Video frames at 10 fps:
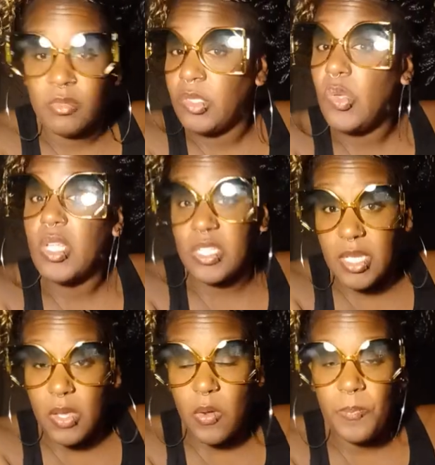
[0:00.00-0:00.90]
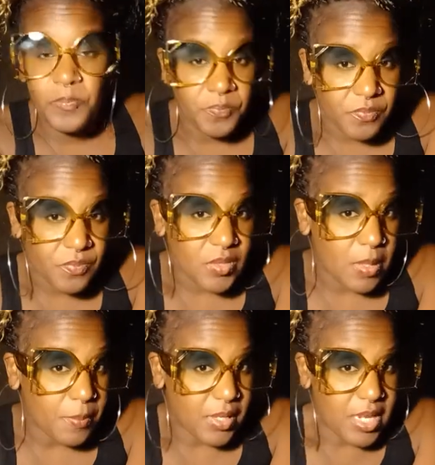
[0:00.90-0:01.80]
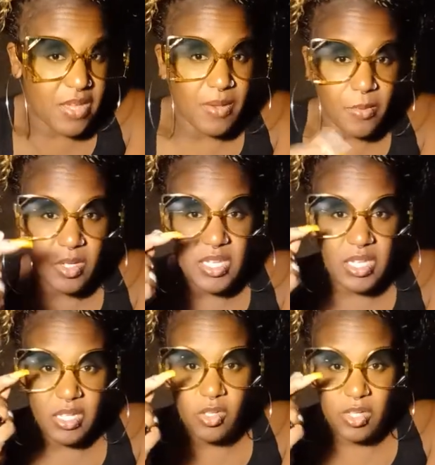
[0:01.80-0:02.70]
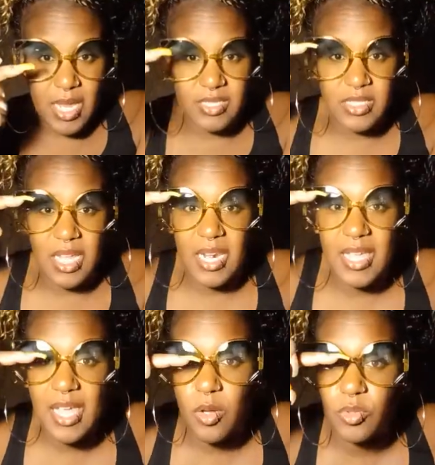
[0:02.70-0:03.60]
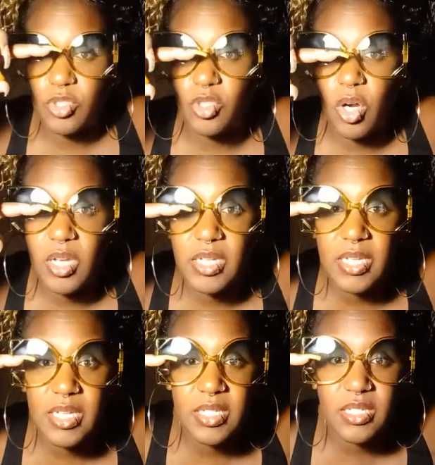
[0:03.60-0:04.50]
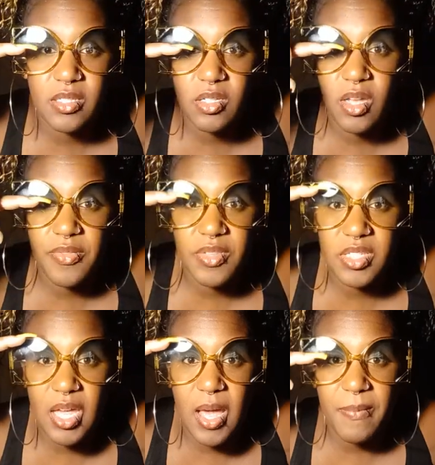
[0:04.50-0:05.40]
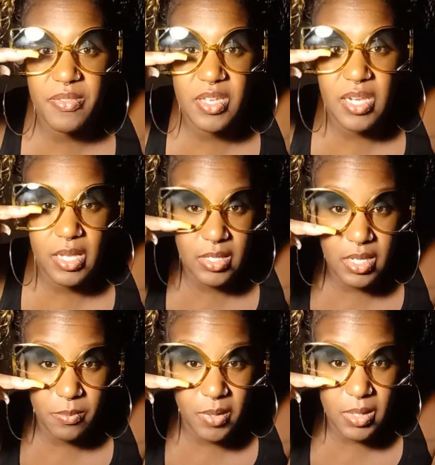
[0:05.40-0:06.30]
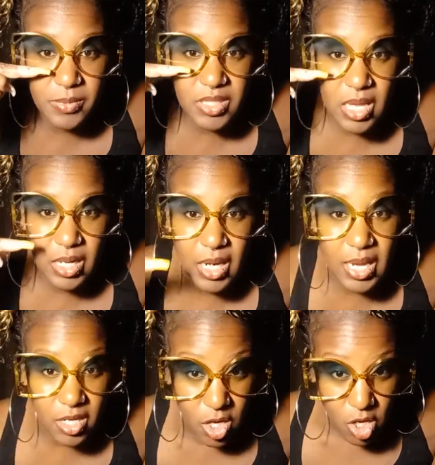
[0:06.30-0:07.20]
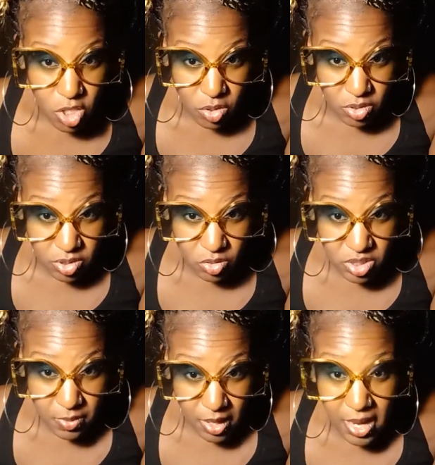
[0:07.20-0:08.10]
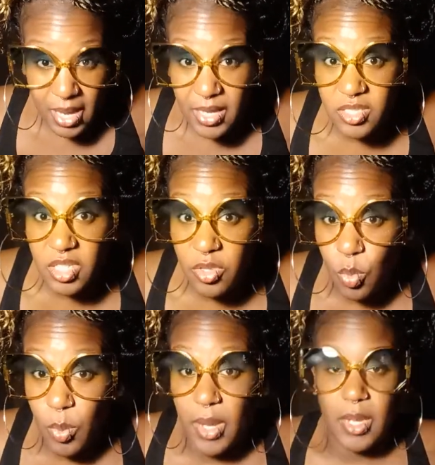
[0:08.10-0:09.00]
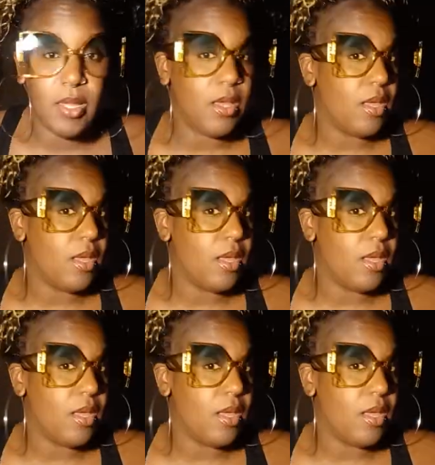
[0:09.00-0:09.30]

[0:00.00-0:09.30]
You can tell. But if I'm going to get clear glasses, I like how dark it is at the top. And then at the bottom, it's kind of light. You can still see my eyes either way.